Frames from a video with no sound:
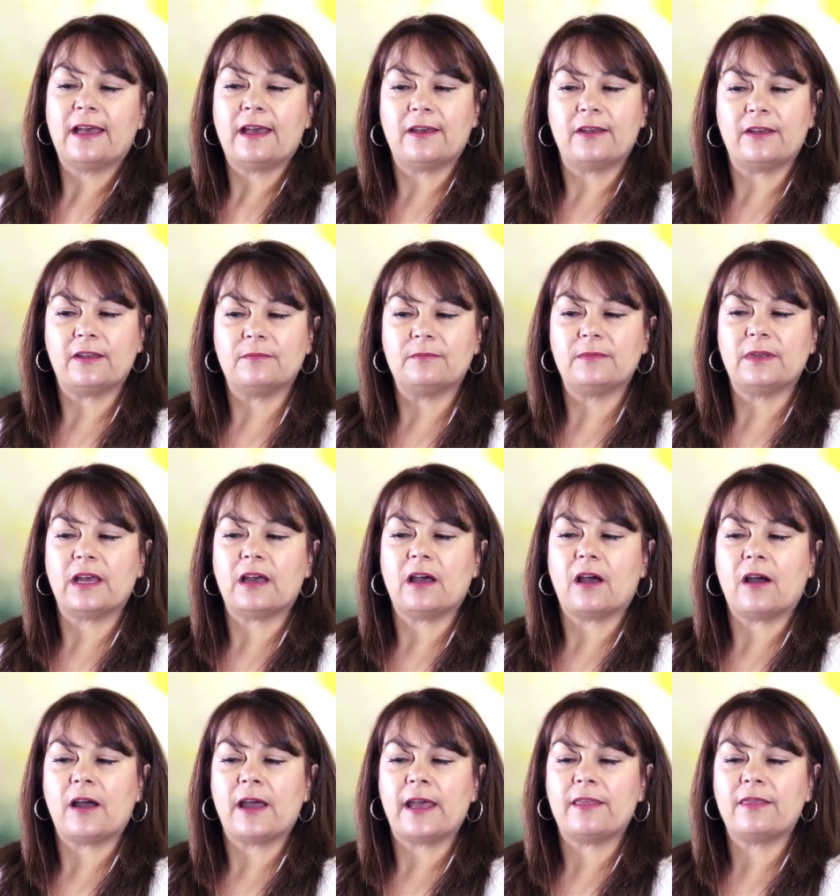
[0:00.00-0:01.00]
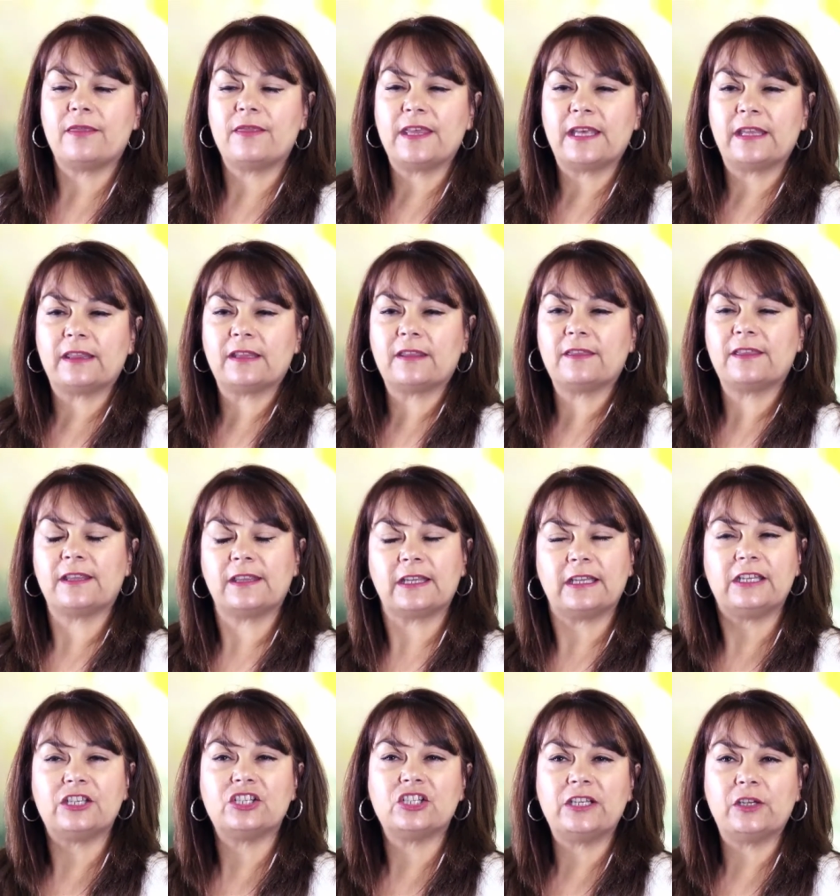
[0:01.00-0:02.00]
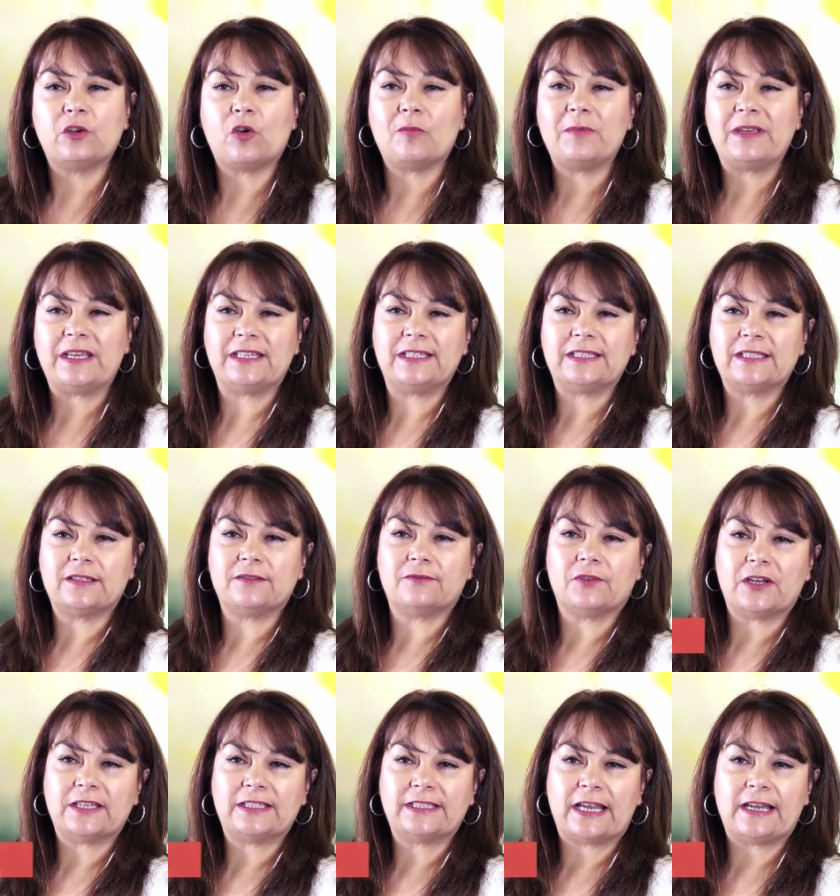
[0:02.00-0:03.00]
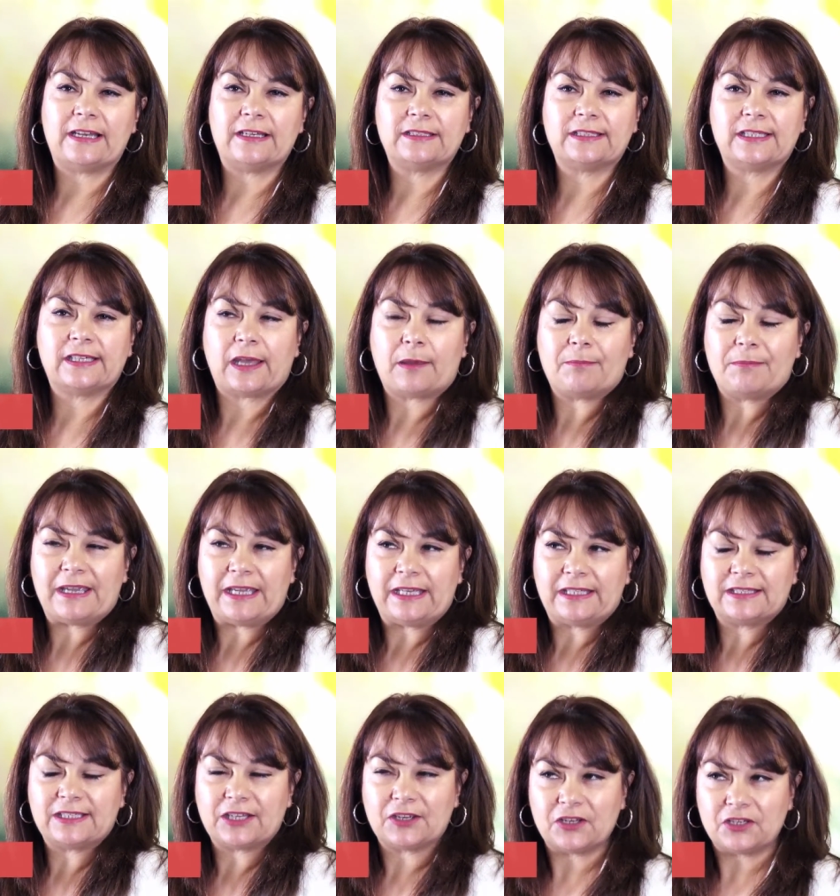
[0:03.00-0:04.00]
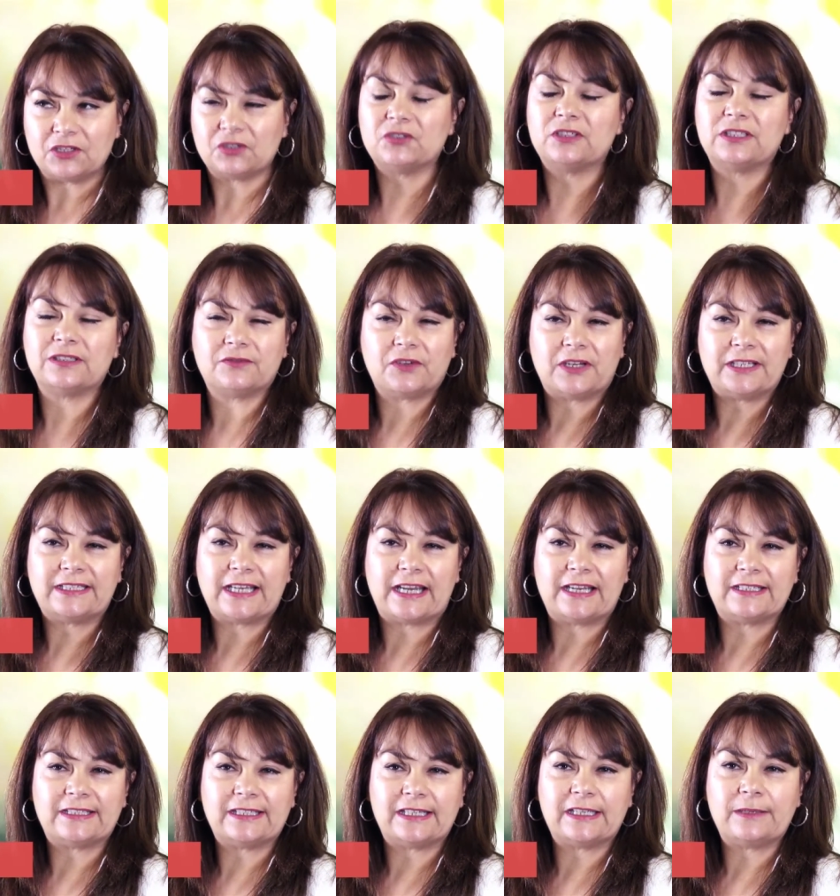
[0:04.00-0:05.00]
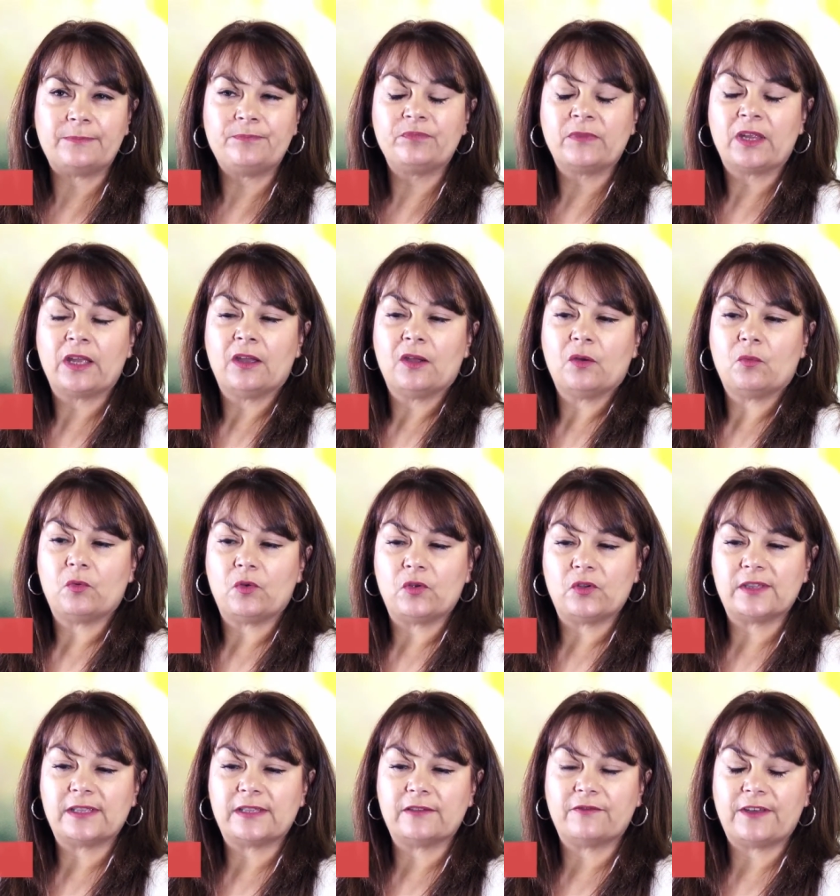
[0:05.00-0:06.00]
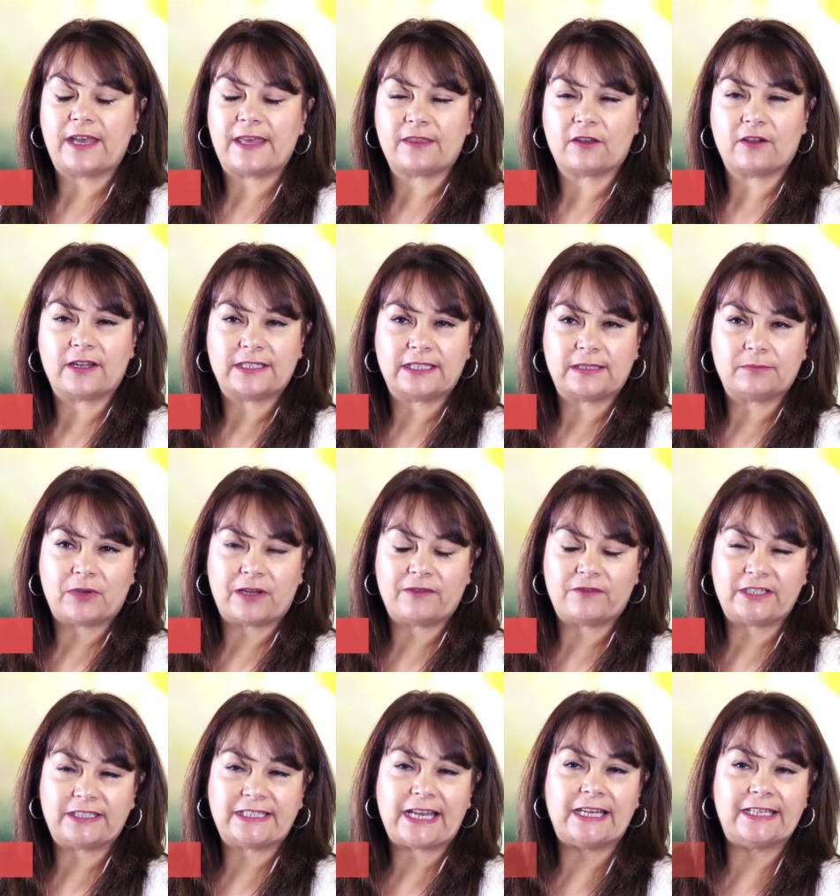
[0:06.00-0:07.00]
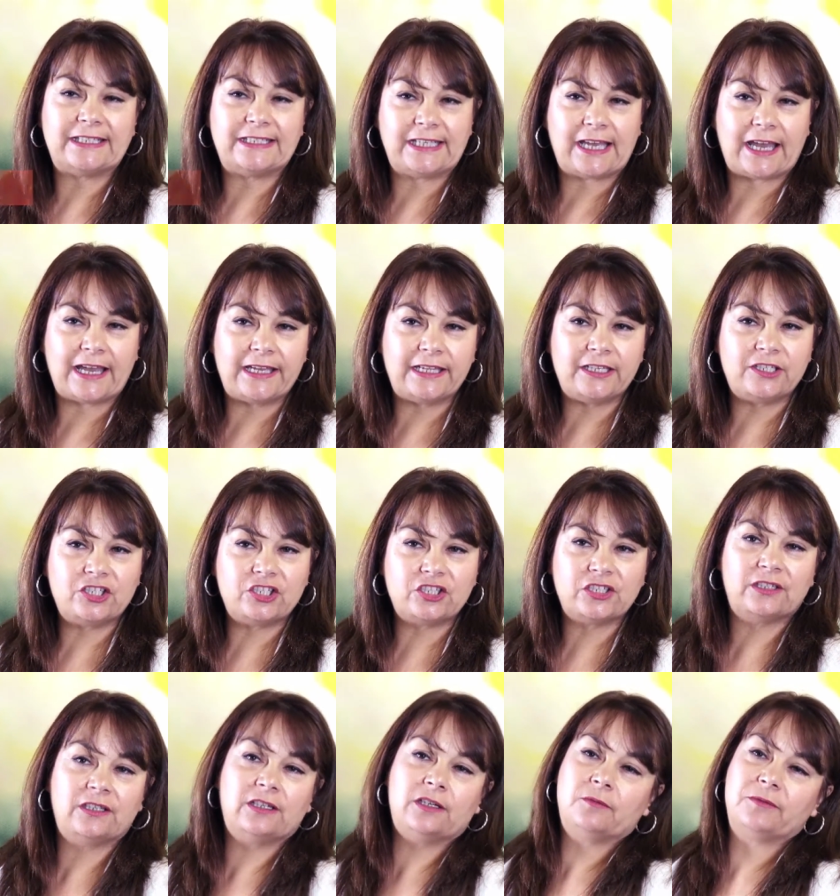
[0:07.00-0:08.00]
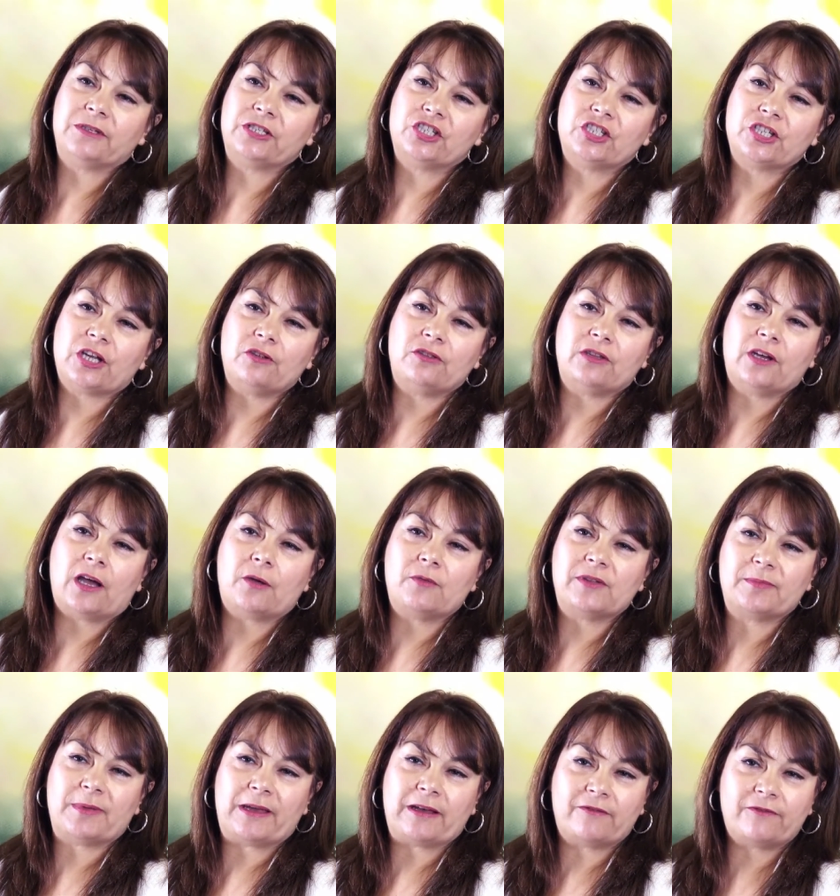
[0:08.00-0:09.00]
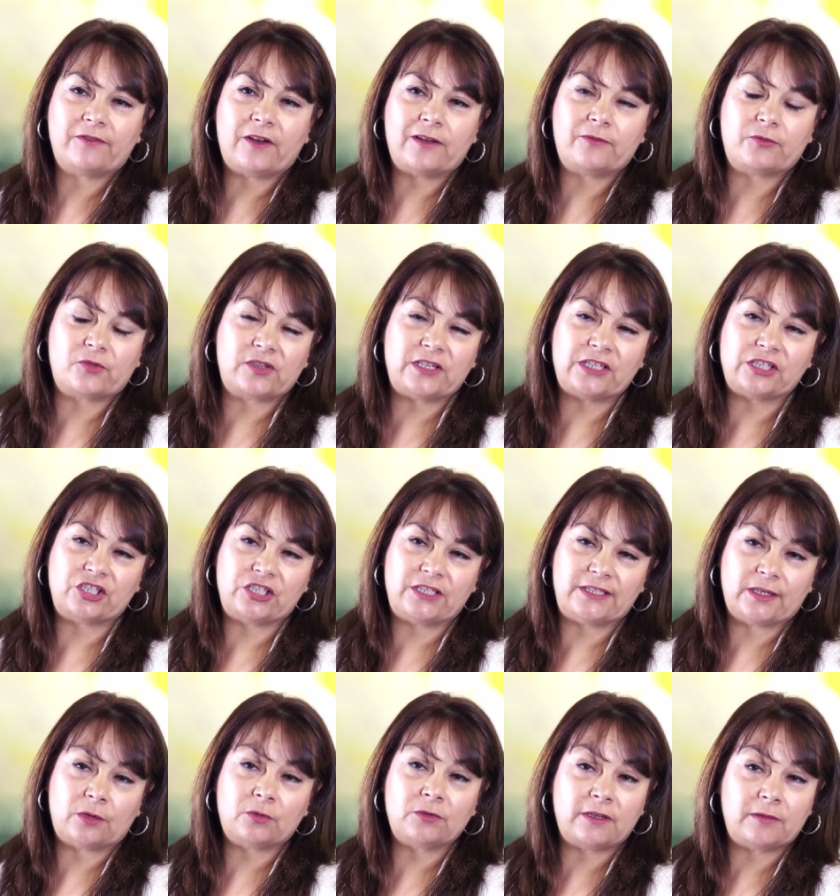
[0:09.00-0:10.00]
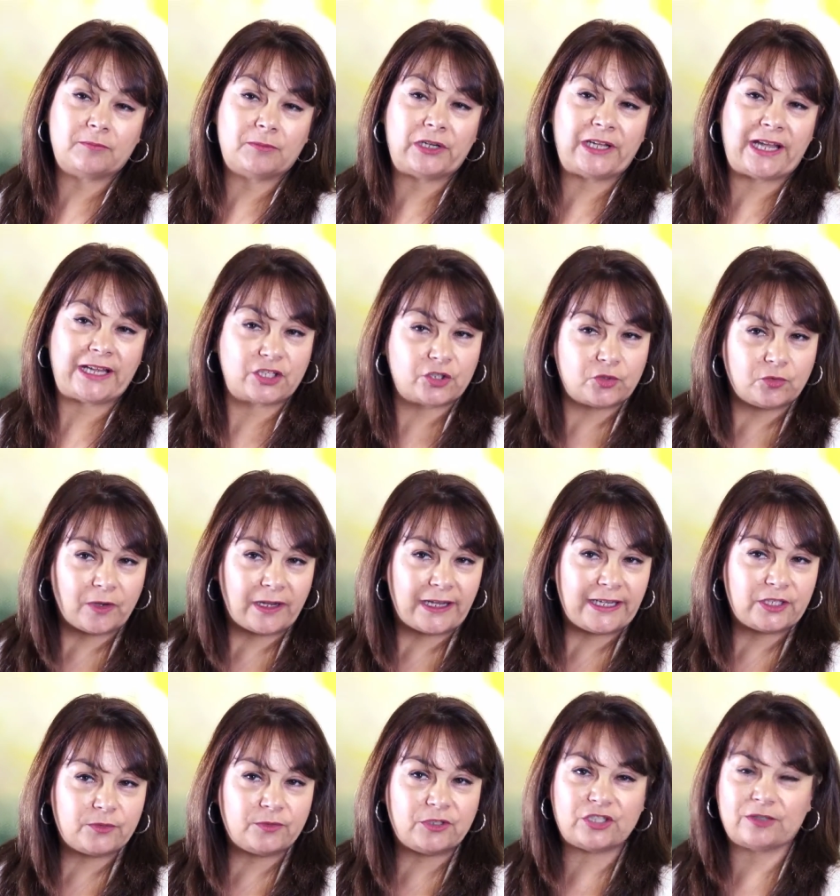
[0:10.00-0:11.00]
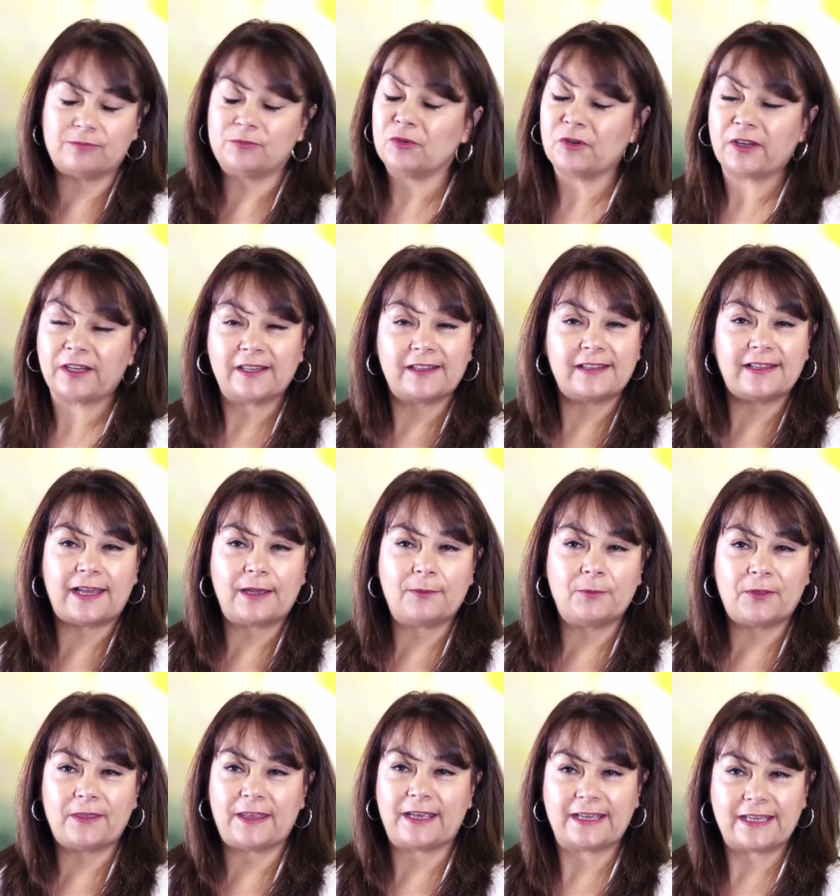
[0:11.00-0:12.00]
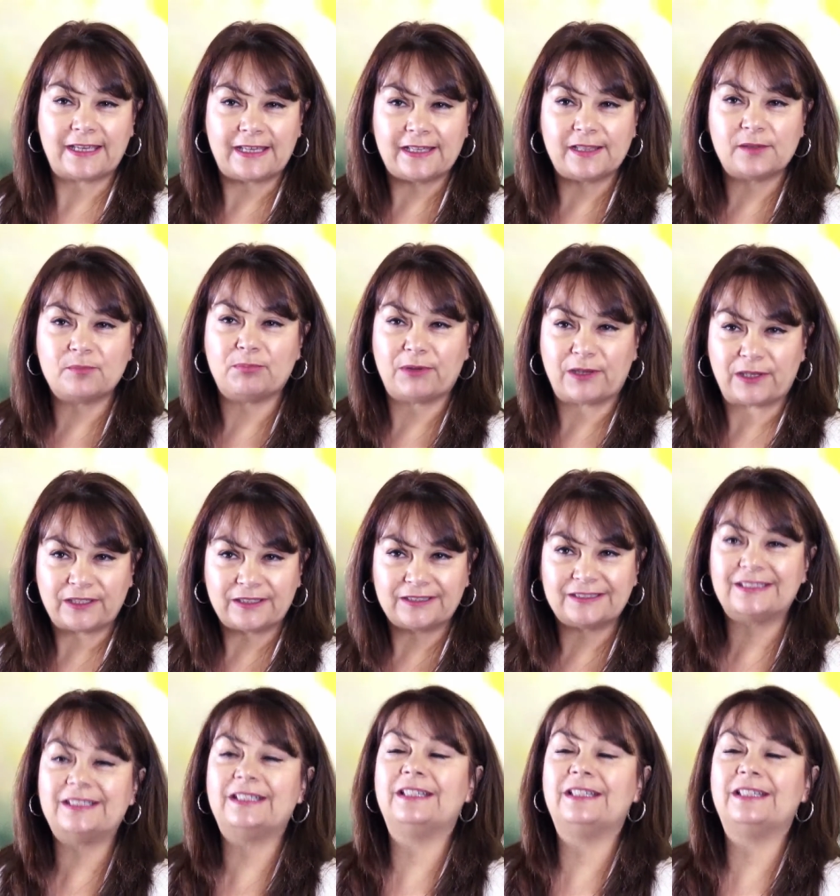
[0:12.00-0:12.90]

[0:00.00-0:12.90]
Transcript: Um, I think the thing that initially got me into the vitality, to get me turned on to vitality, was the fact that I did my vitality age which showed that I was about five or six years older than my actual age, which I'm not going to say what that is, but